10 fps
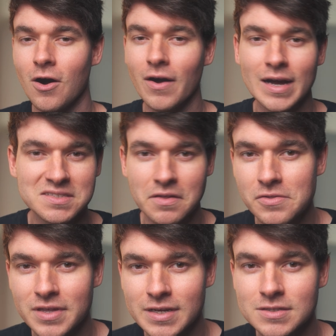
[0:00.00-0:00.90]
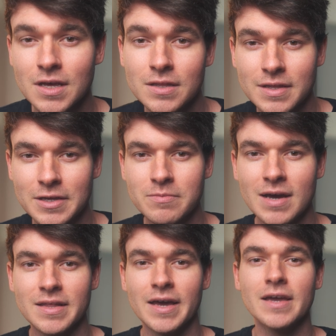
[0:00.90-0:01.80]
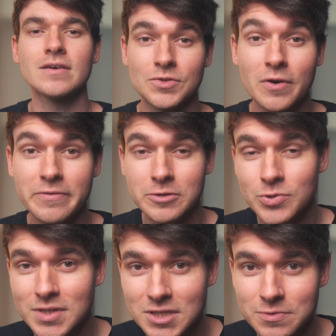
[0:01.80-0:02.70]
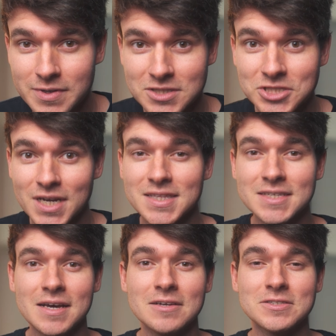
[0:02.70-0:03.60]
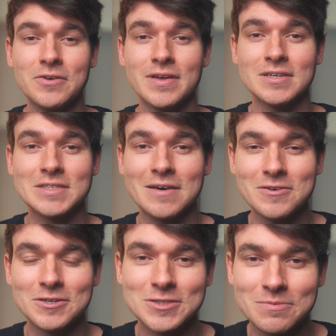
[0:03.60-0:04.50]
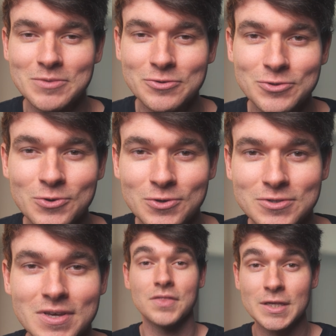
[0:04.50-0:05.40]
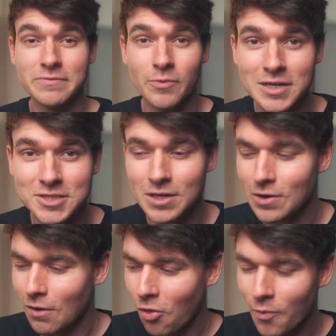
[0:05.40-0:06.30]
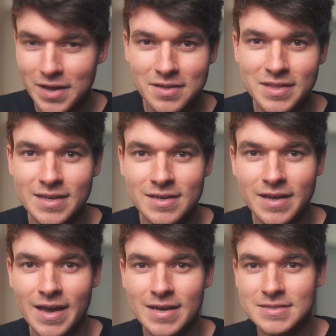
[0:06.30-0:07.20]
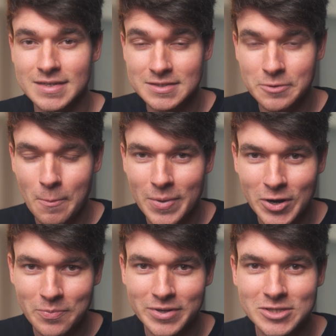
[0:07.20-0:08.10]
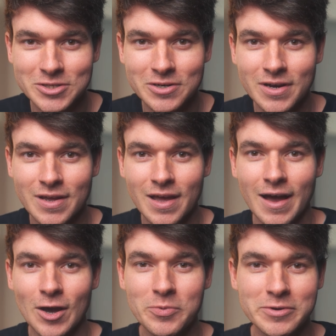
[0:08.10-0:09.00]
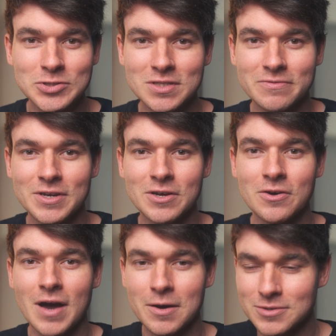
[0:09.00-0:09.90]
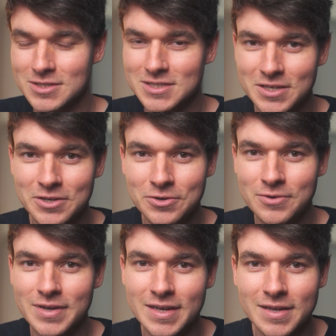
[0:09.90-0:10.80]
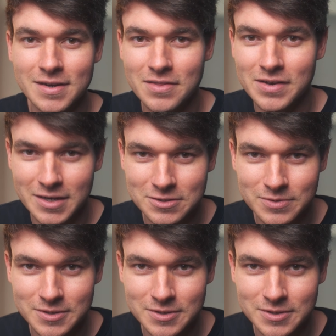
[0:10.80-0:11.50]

all kinds of other things that you might like. So if you enjoyed this one, check these out so you can discover some new tools. Thanks for watching all the way to the end, guys. It's been a pleasure. I hope you enjoyed the video. I will see you in the next